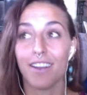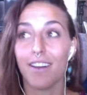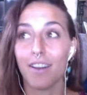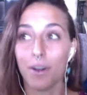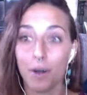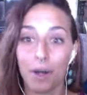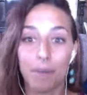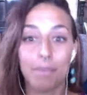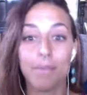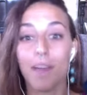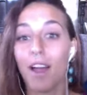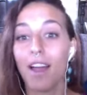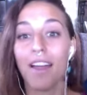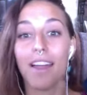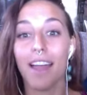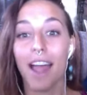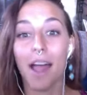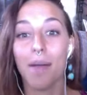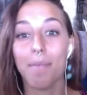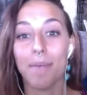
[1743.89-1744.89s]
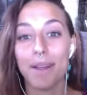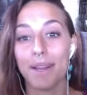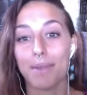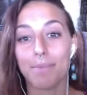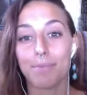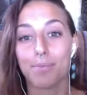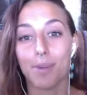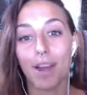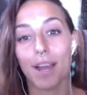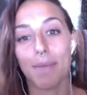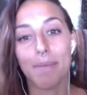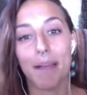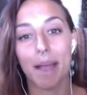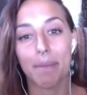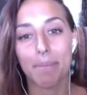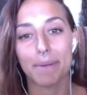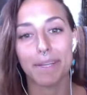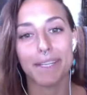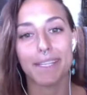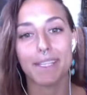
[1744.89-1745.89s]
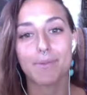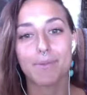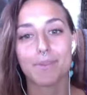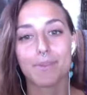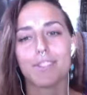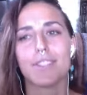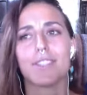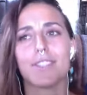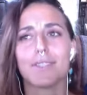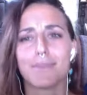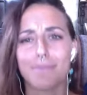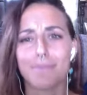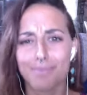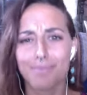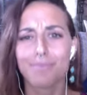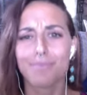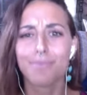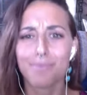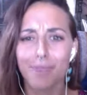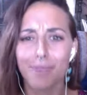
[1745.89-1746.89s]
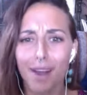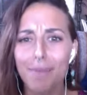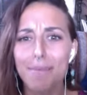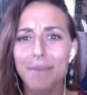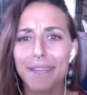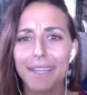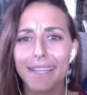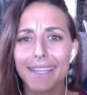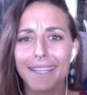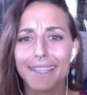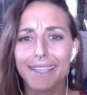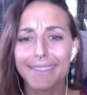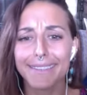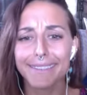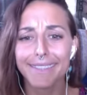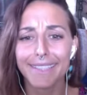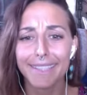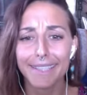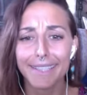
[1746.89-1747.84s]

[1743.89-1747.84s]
oh, I'm not at my prime happiness, which is probably